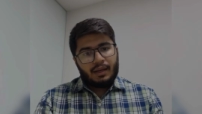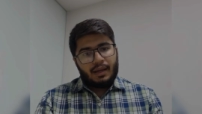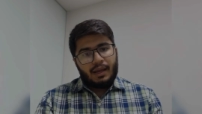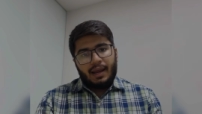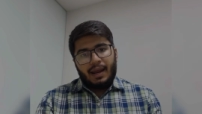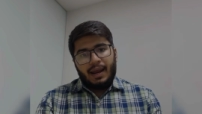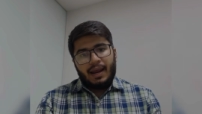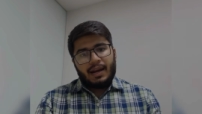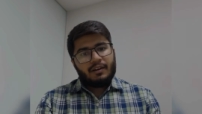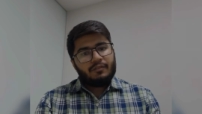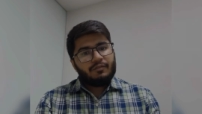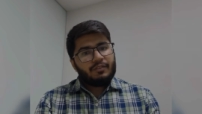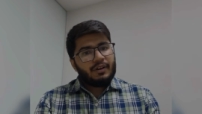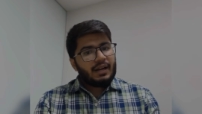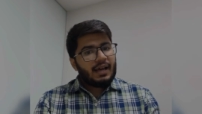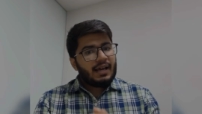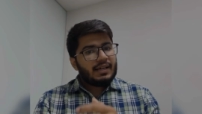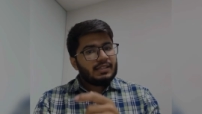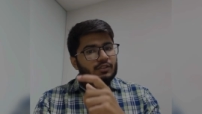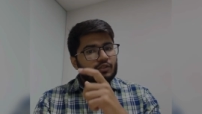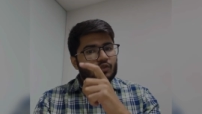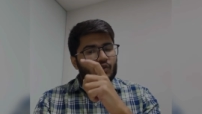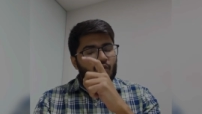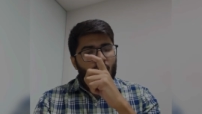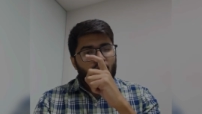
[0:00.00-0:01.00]
and
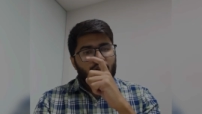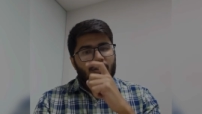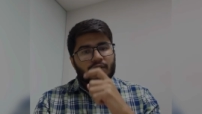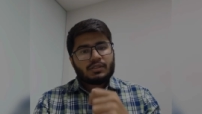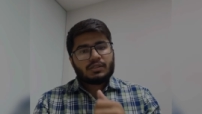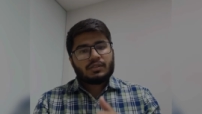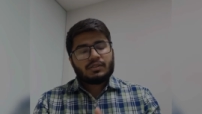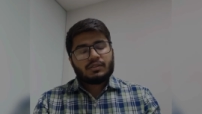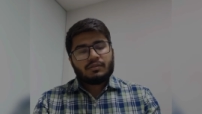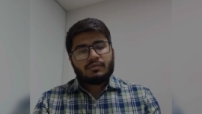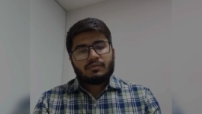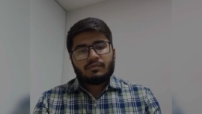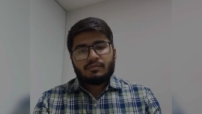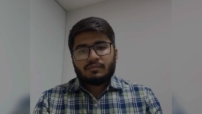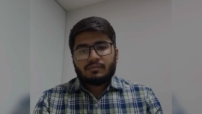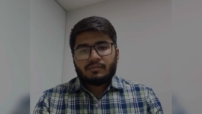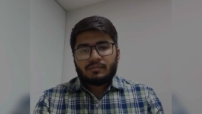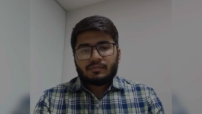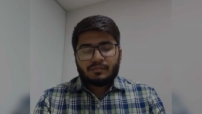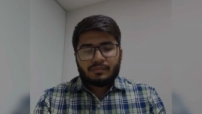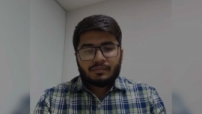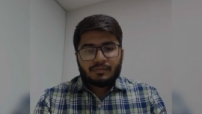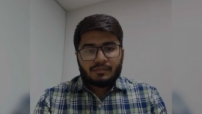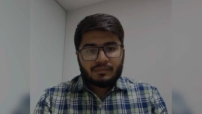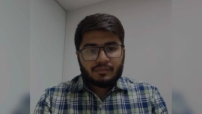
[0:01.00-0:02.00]
finance cost
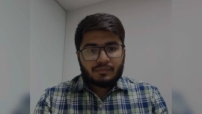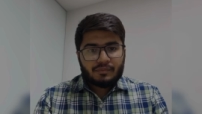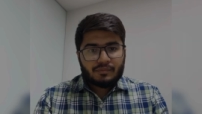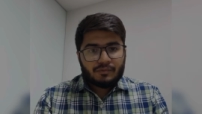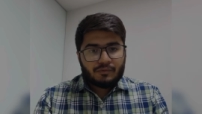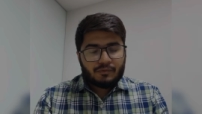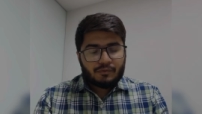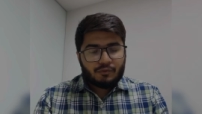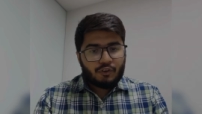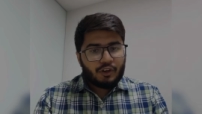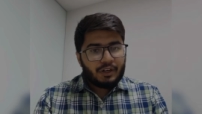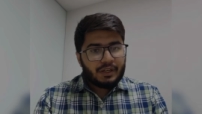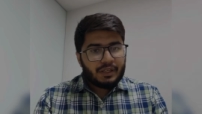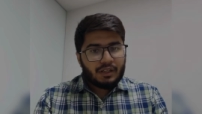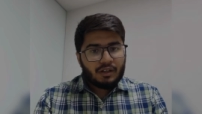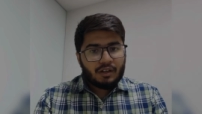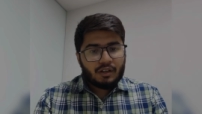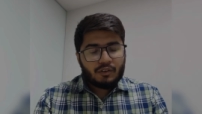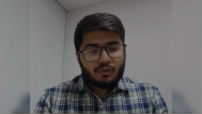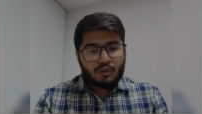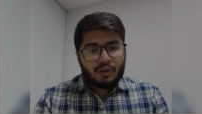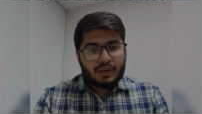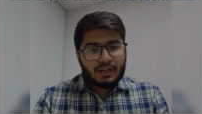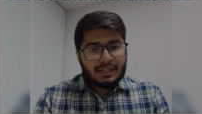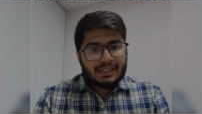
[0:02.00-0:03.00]
for year
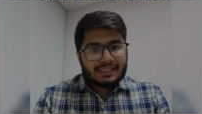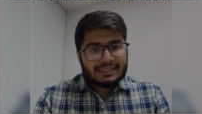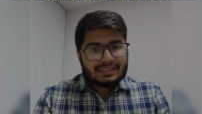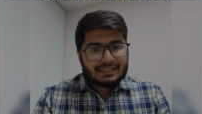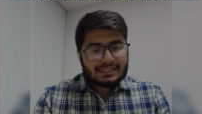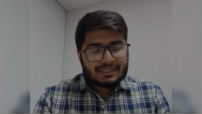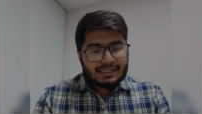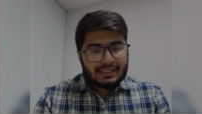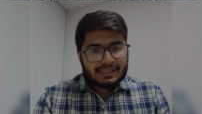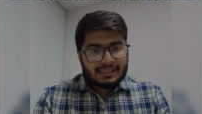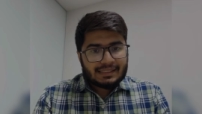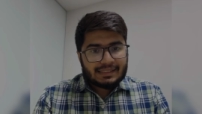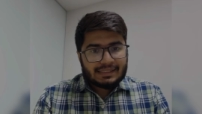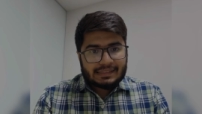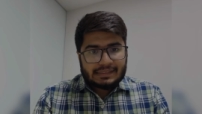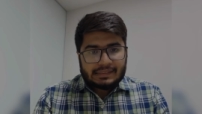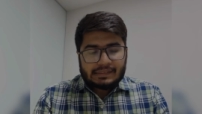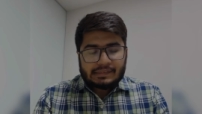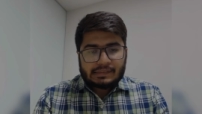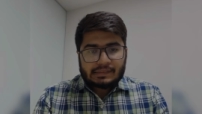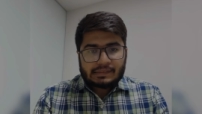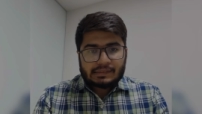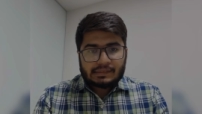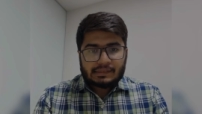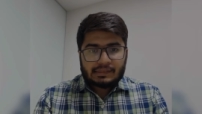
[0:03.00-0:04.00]
1, let's say,
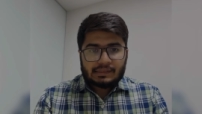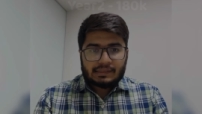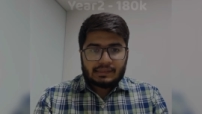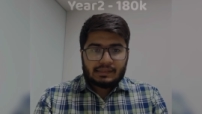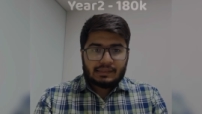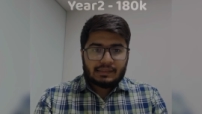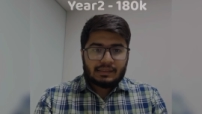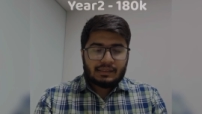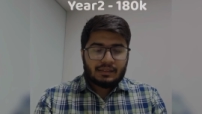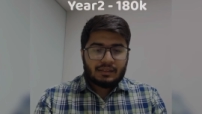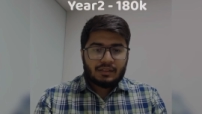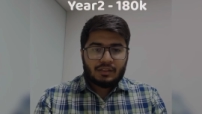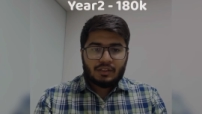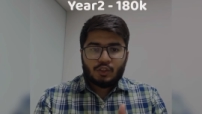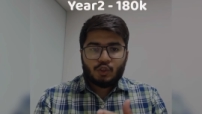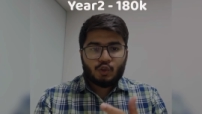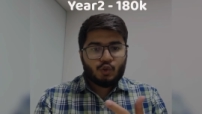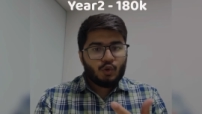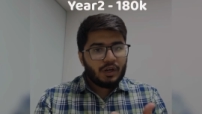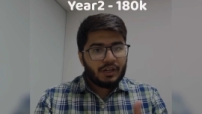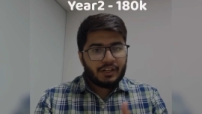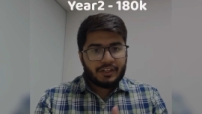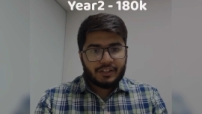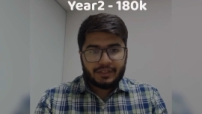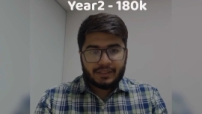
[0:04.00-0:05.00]
is
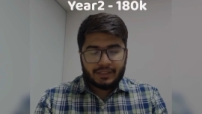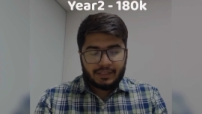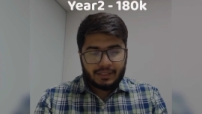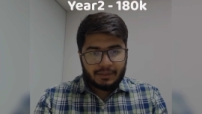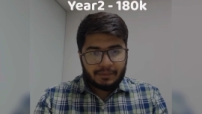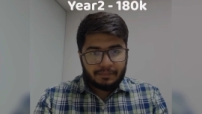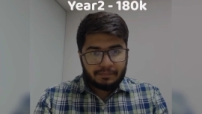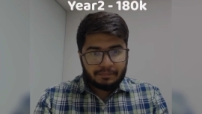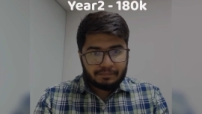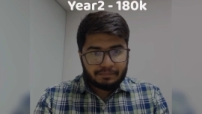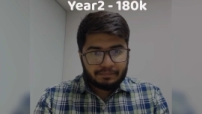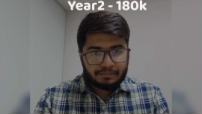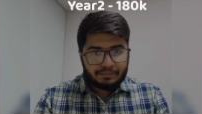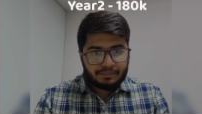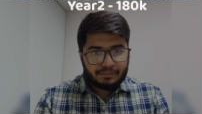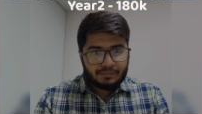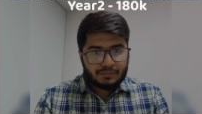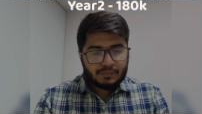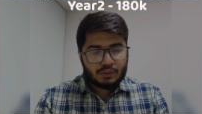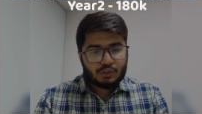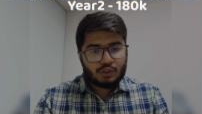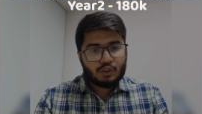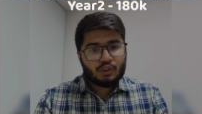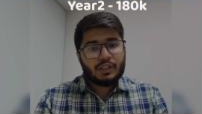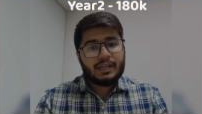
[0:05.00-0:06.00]
200k.
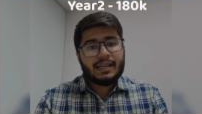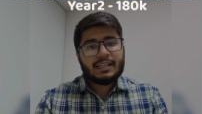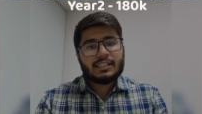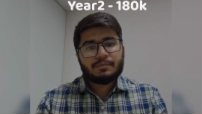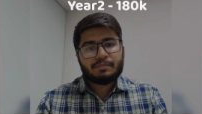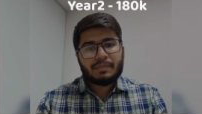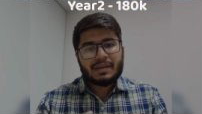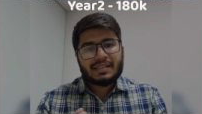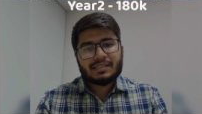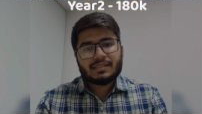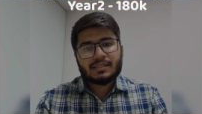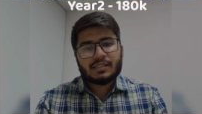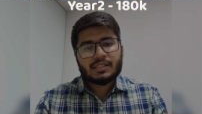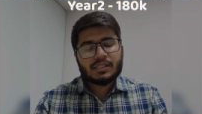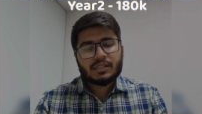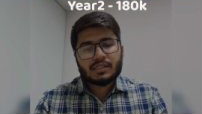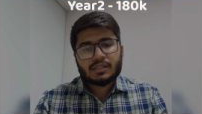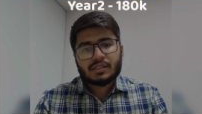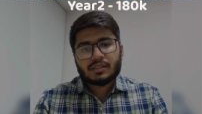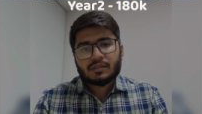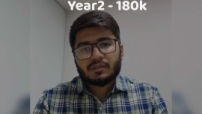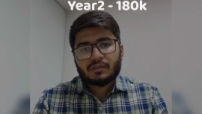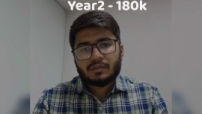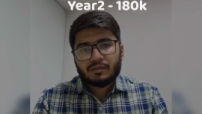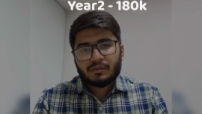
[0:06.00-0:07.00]
So the
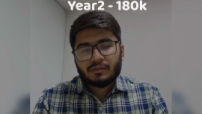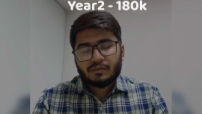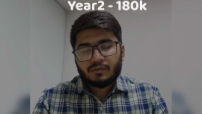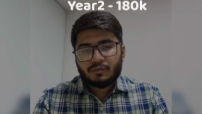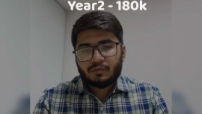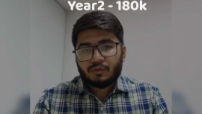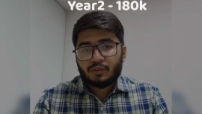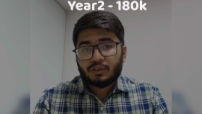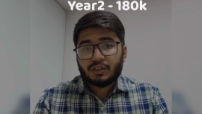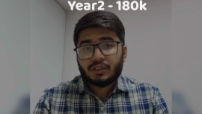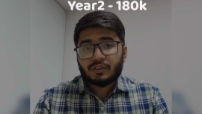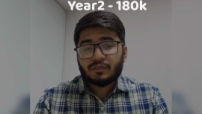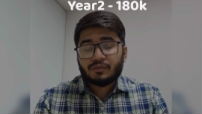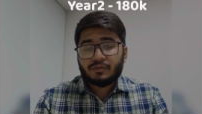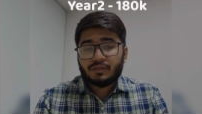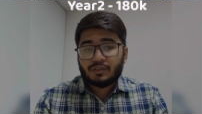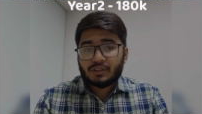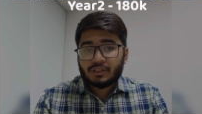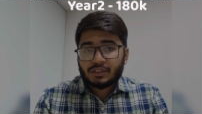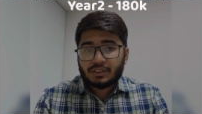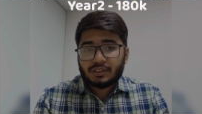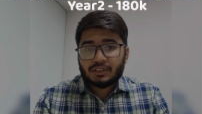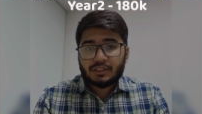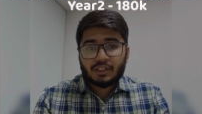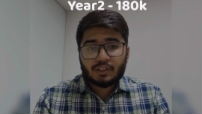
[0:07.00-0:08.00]
expenses for
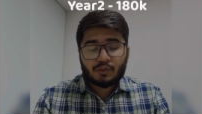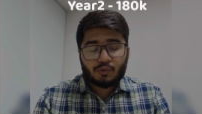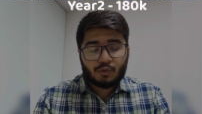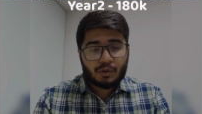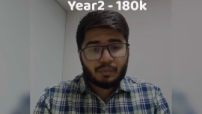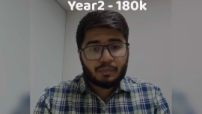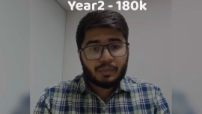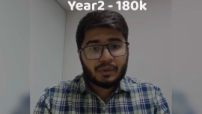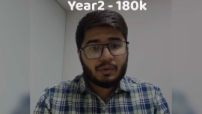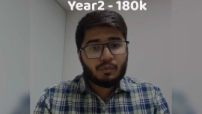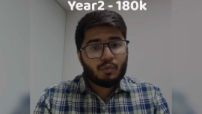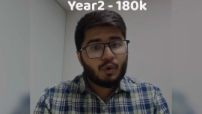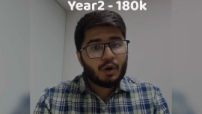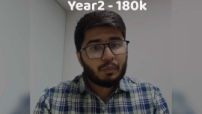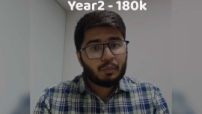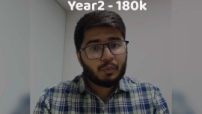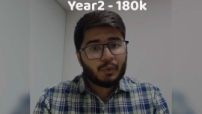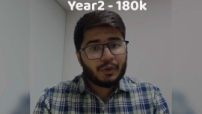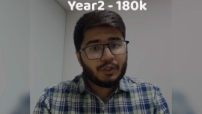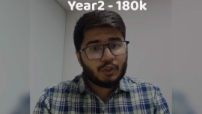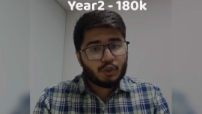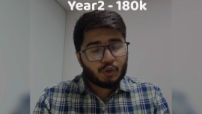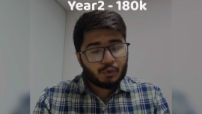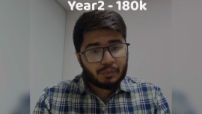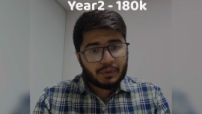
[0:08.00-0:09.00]
first year will be
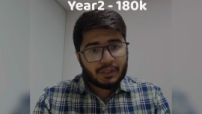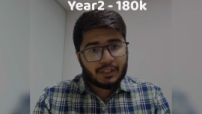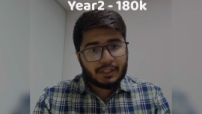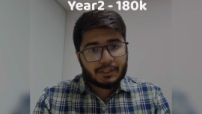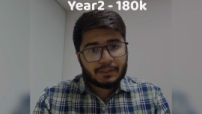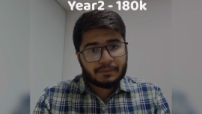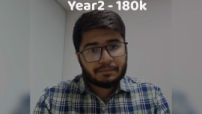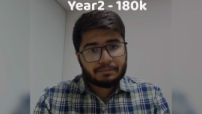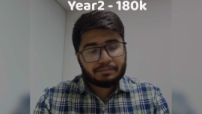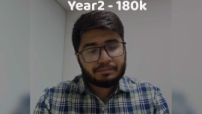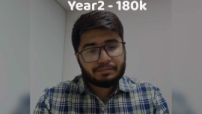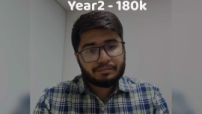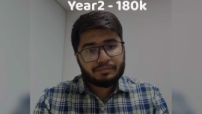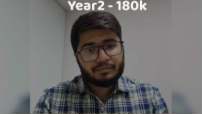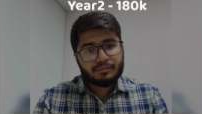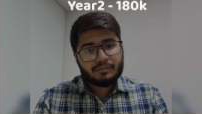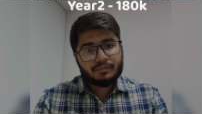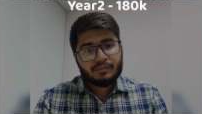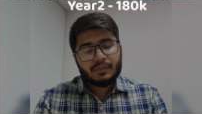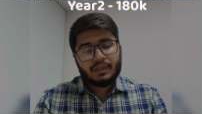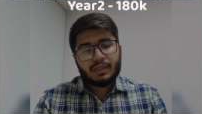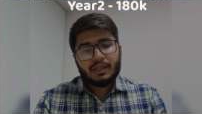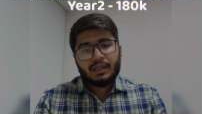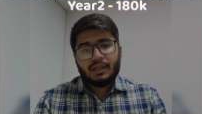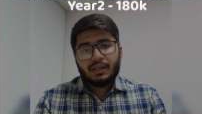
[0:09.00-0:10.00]
1.2 million.
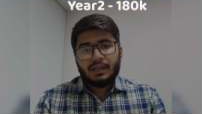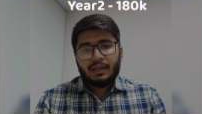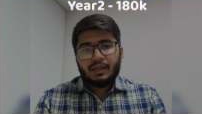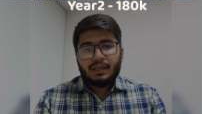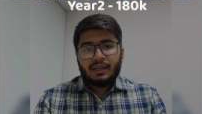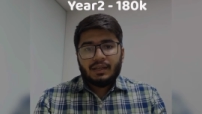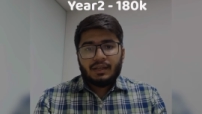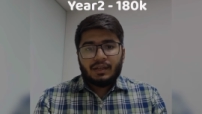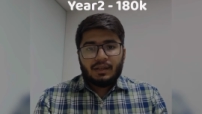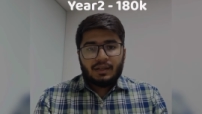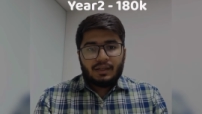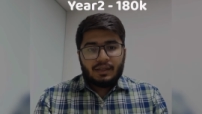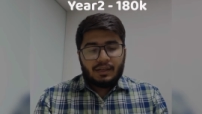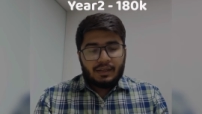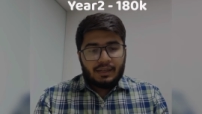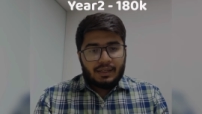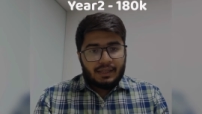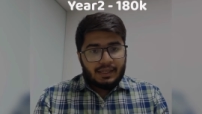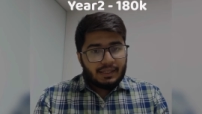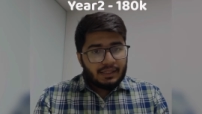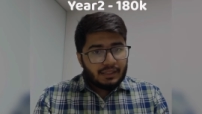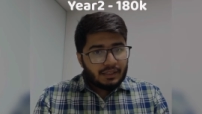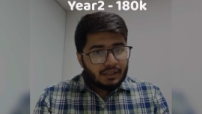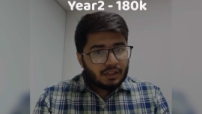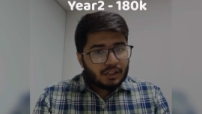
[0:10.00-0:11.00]

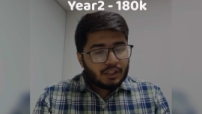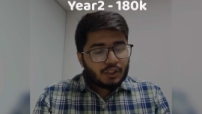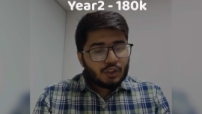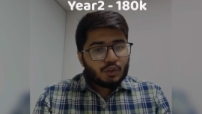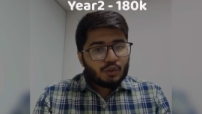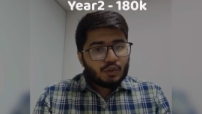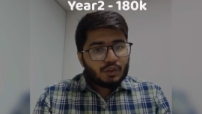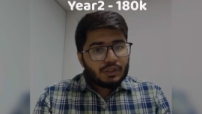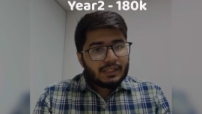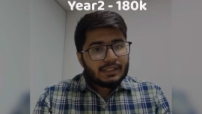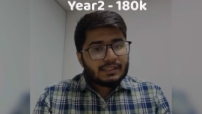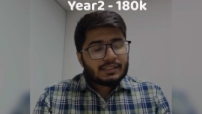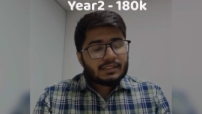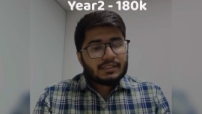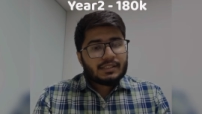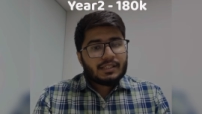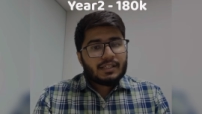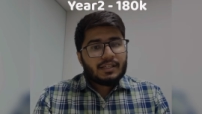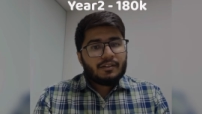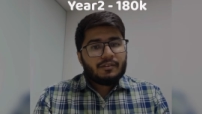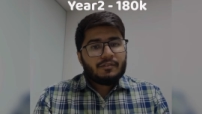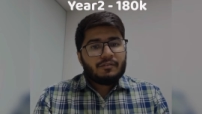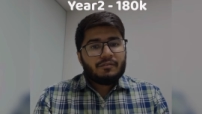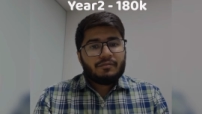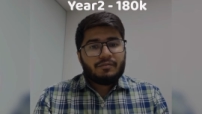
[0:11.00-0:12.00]
In year 2, let's
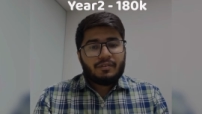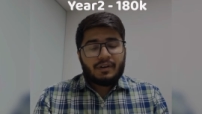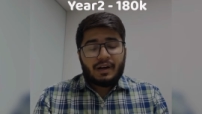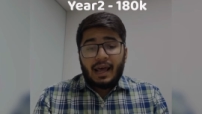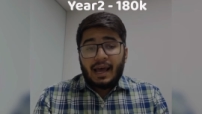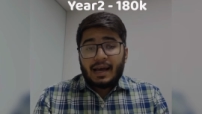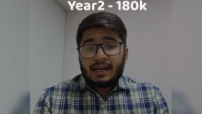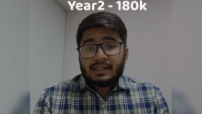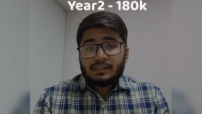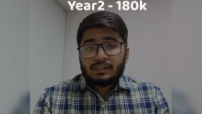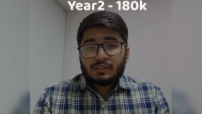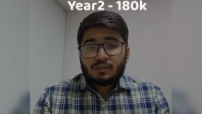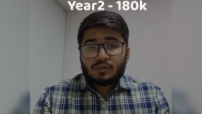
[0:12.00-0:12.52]
say finance